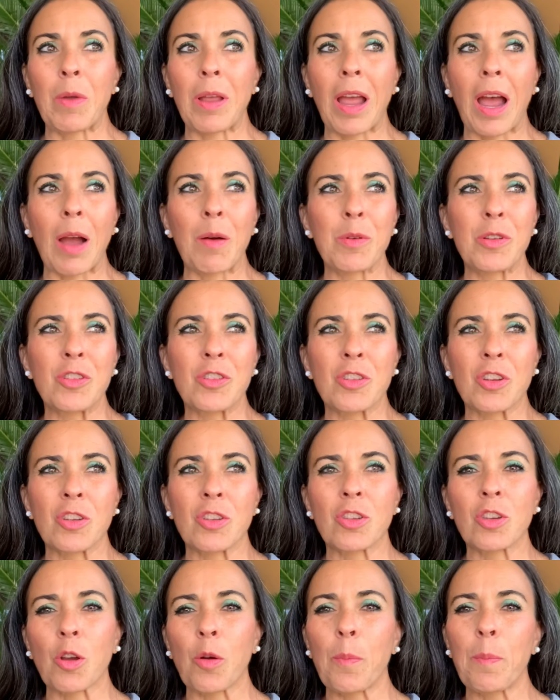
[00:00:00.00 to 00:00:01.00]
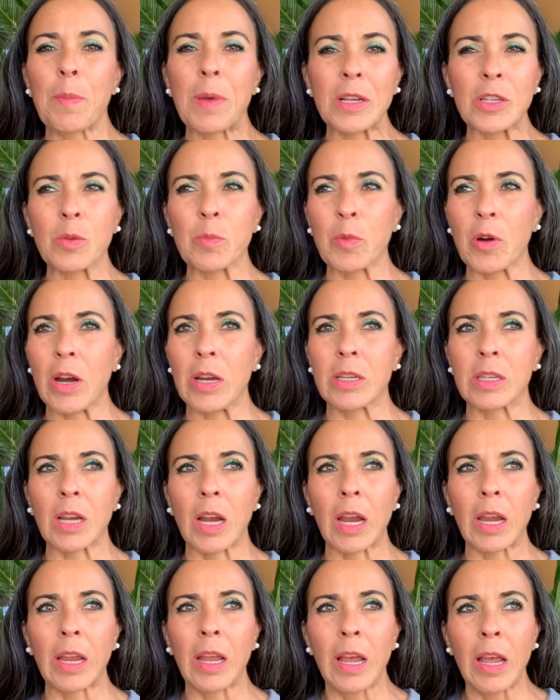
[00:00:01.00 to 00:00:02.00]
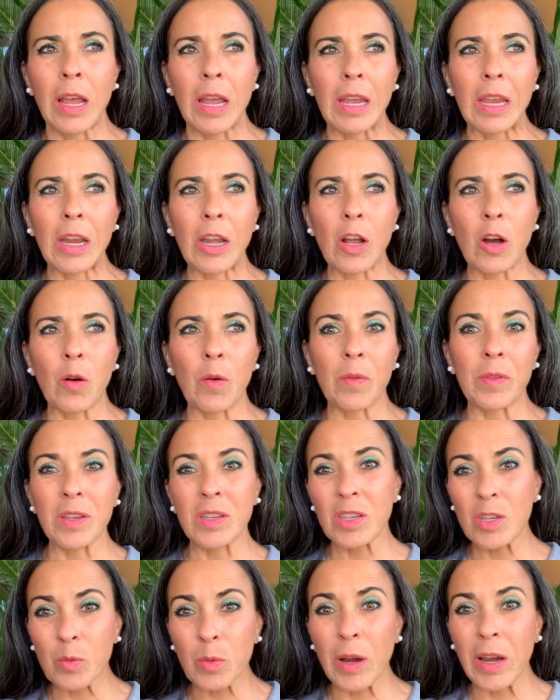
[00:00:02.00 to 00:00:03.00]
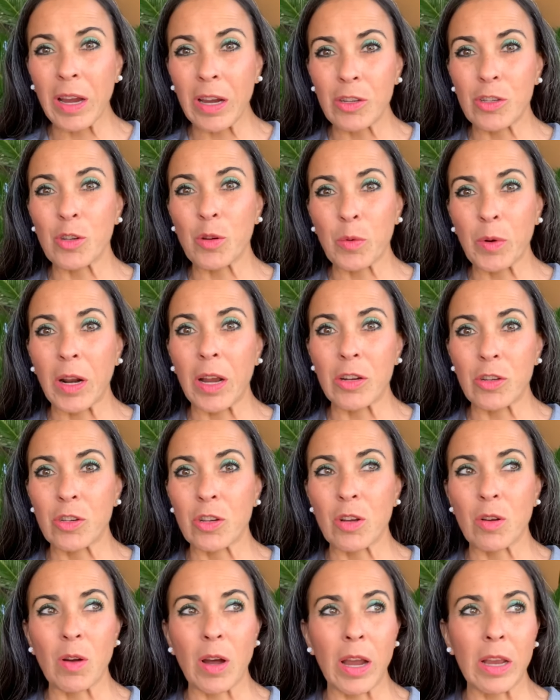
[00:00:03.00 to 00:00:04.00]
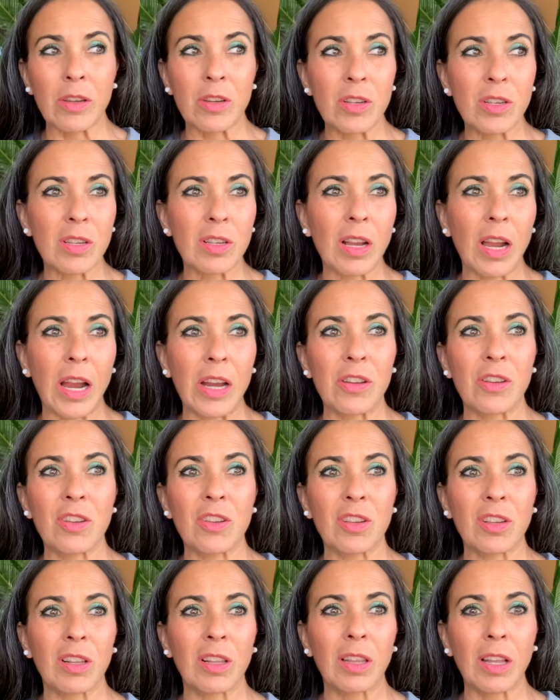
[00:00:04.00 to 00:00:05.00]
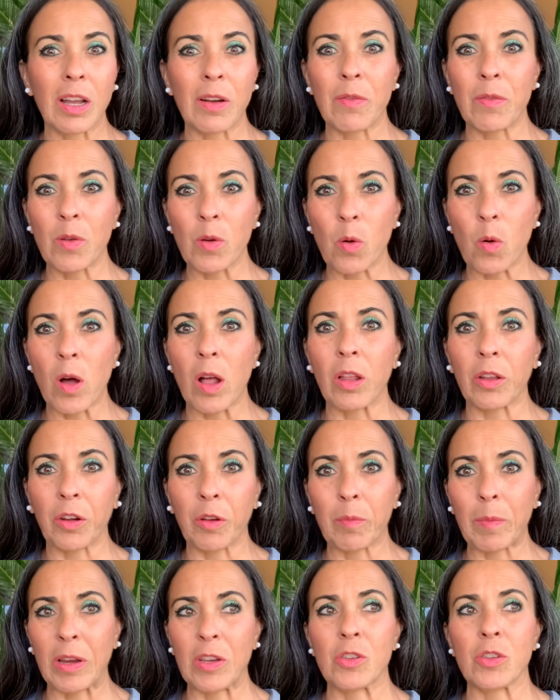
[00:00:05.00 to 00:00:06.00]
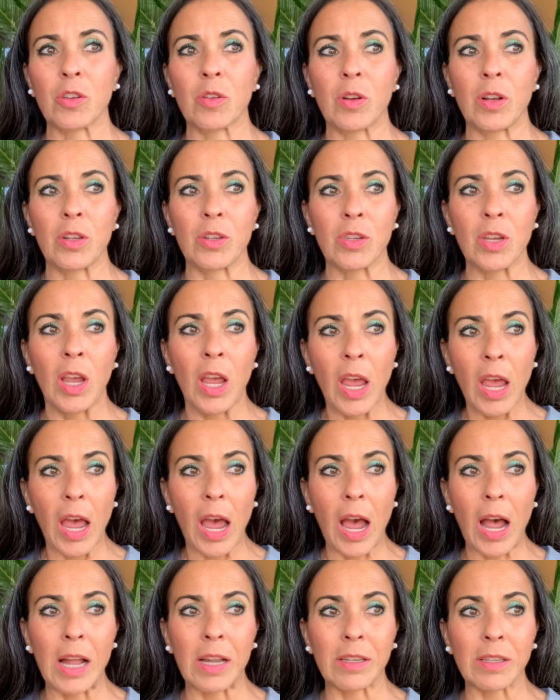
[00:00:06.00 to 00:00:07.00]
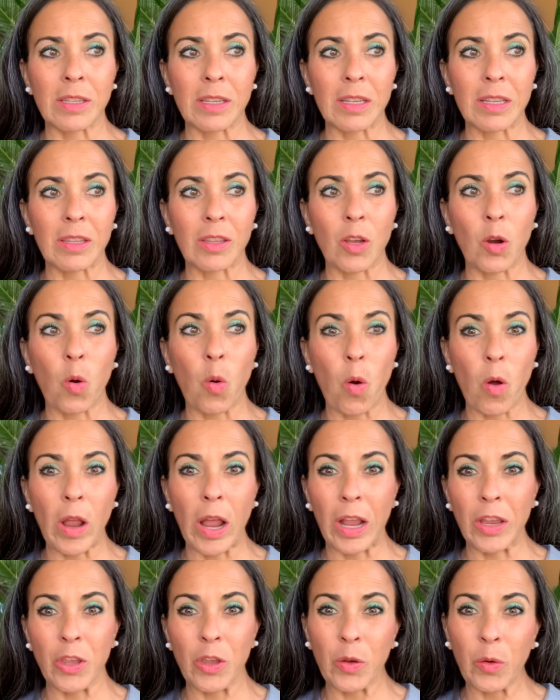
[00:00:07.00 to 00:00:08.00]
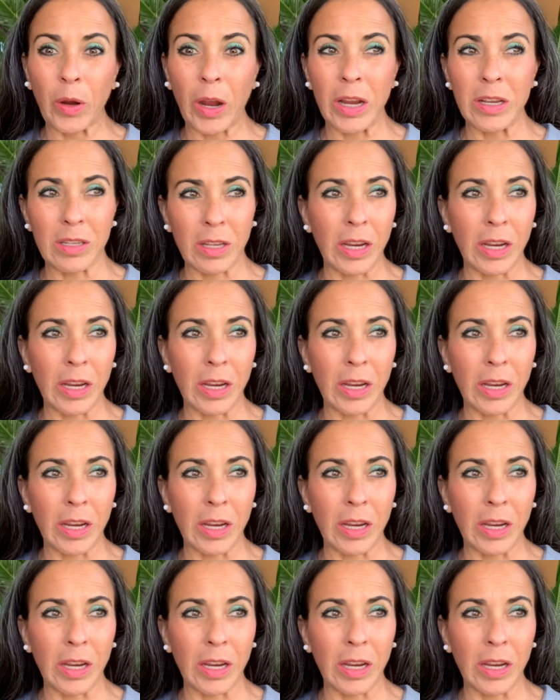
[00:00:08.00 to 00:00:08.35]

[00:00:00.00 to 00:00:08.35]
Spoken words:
I was just so mesmerized. This is why I do what I do. I just love the quality of my students and you guys.